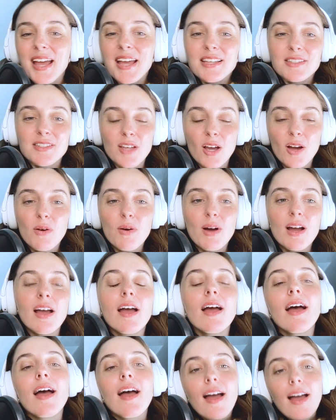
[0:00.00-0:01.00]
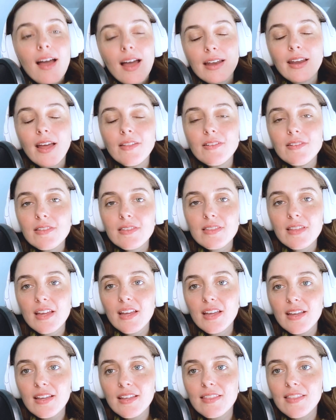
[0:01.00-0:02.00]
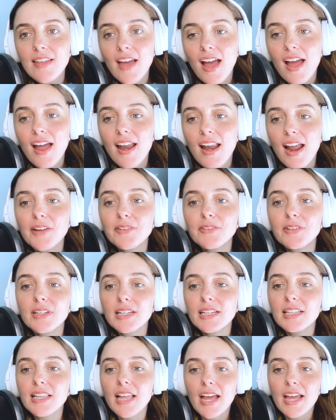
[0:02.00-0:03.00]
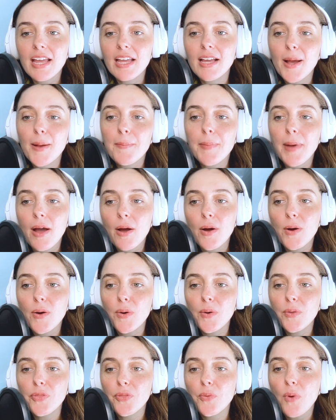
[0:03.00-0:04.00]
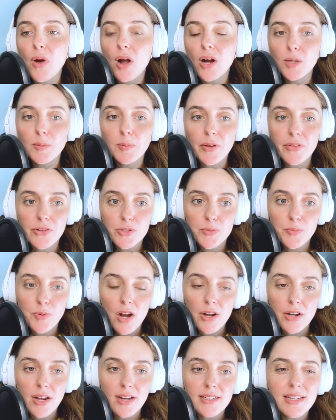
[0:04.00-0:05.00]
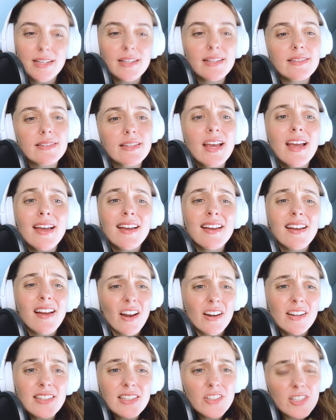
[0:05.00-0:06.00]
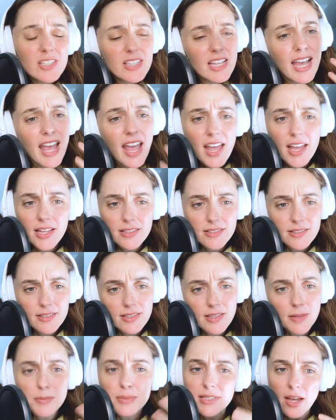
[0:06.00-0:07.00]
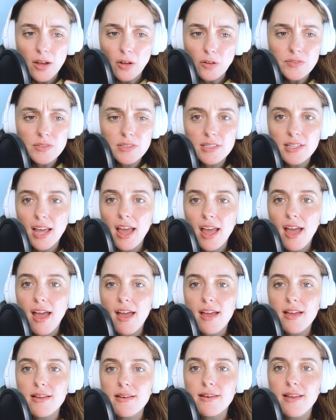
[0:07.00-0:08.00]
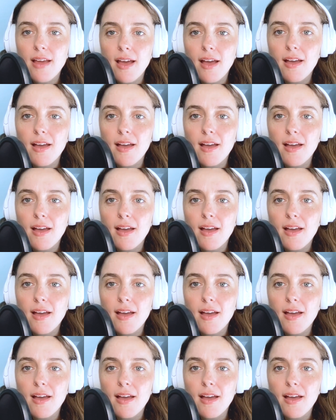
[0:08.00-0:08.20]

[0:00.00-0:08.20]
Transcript: So another thing that I really like about the Walker Brothers product is honestly just the cans themselves and